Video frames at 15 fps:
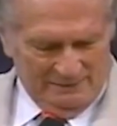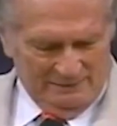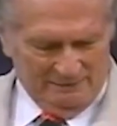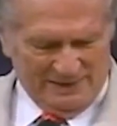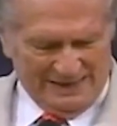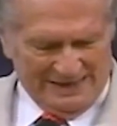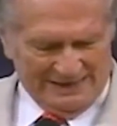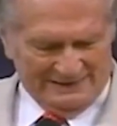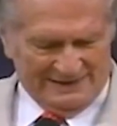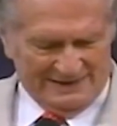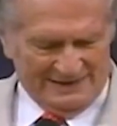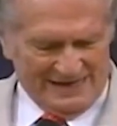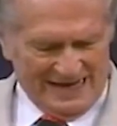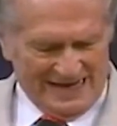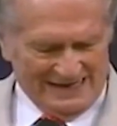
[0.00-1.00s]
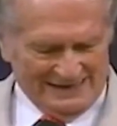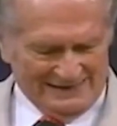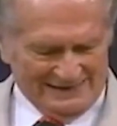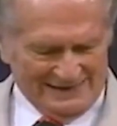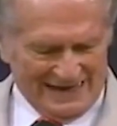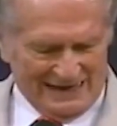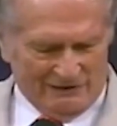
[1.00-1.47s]
Being the ninth
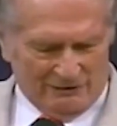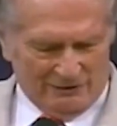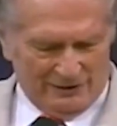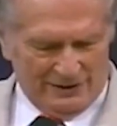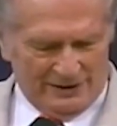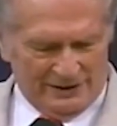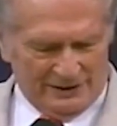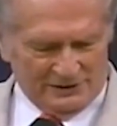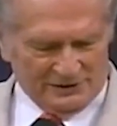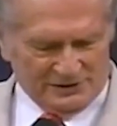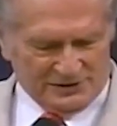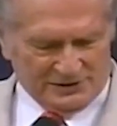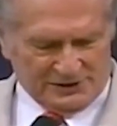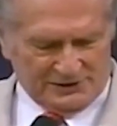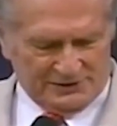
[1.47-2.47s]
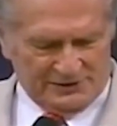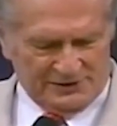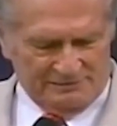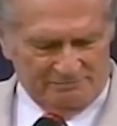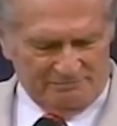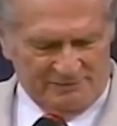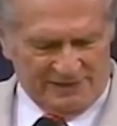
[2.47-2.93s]
hour, and a
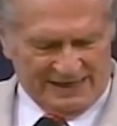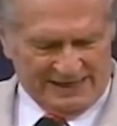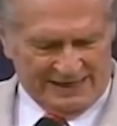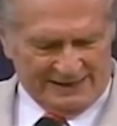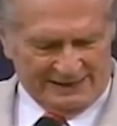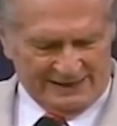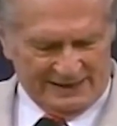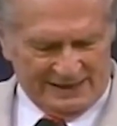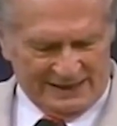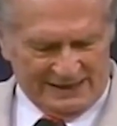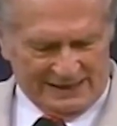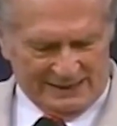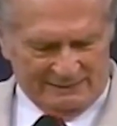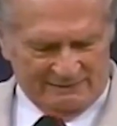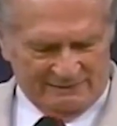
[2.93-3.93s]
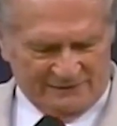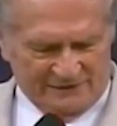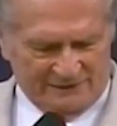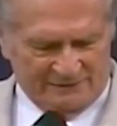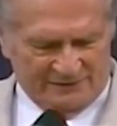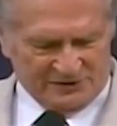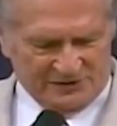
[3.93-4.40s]
certain man, lame
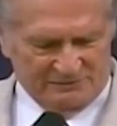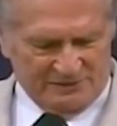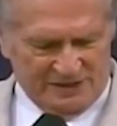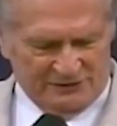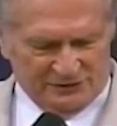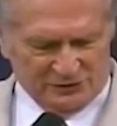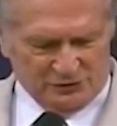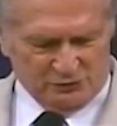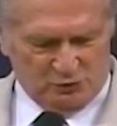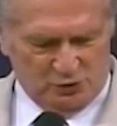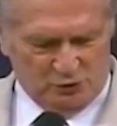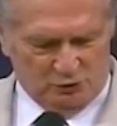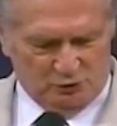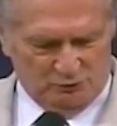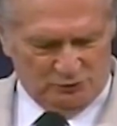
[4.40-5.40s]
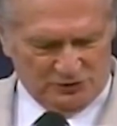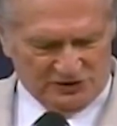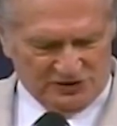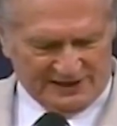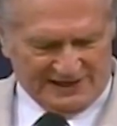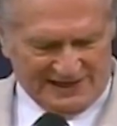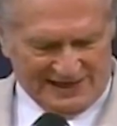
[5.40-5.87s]
from his mother's womb,
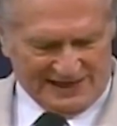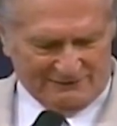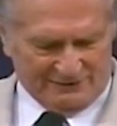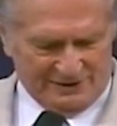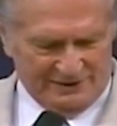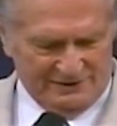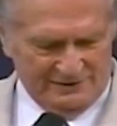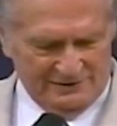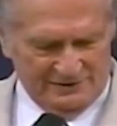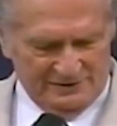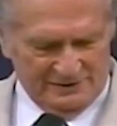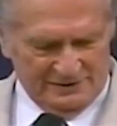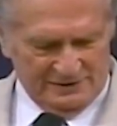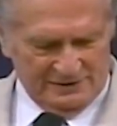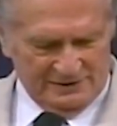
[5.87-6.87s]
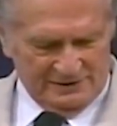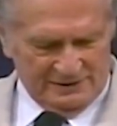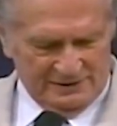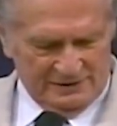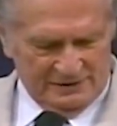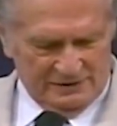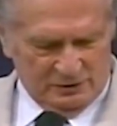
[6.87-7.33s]
was carried,
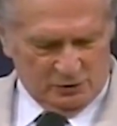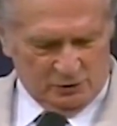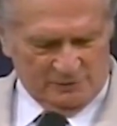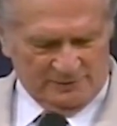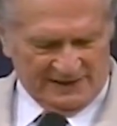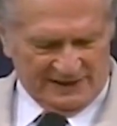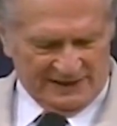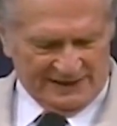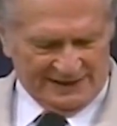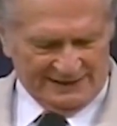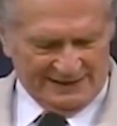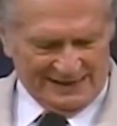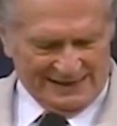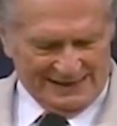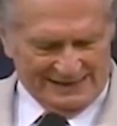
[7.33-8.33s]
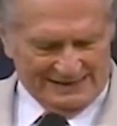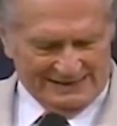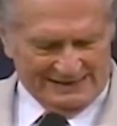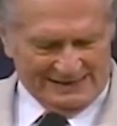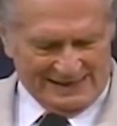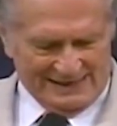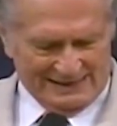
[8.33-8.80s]
whom they had laid
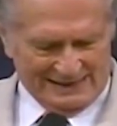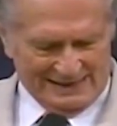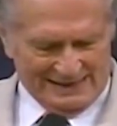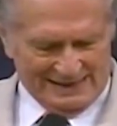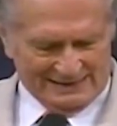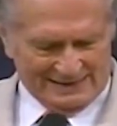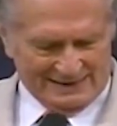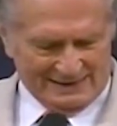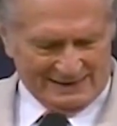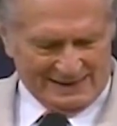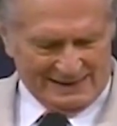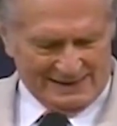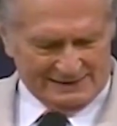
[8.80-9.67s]
daily at the gate